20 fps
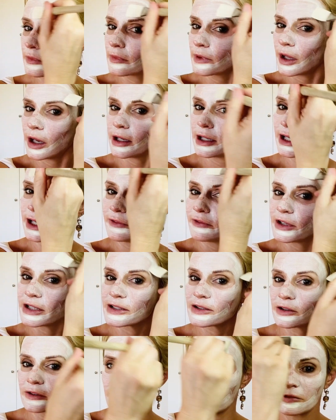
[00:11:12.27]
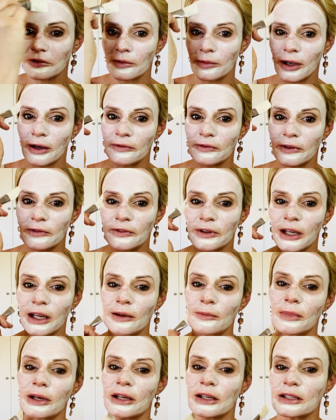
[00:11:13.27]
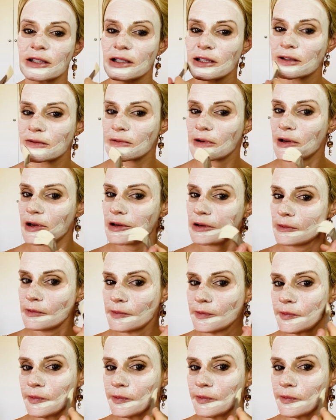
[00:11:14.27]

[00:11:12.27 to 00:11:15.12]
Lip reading: Now I'll leave this on for about 15 minutes as well.